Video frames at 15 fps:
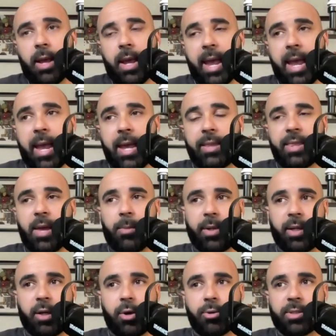And then
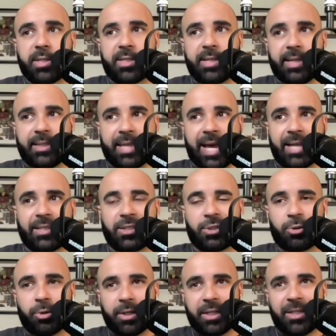when he goes to set that
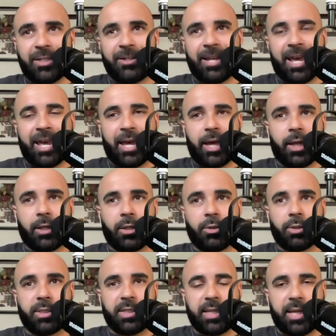screen and
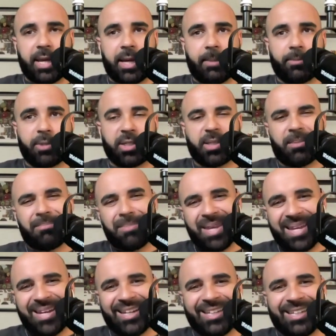you see him just
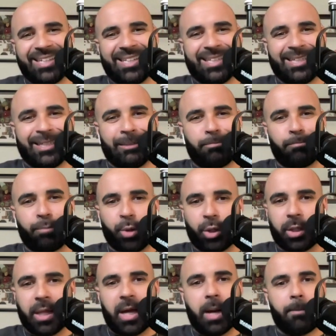immediately
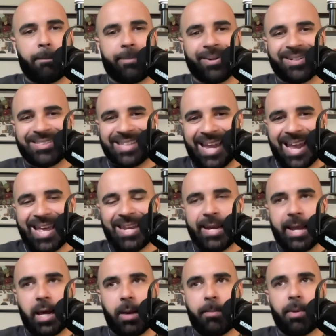pull up, put his hand
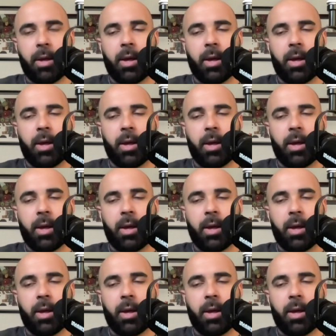up,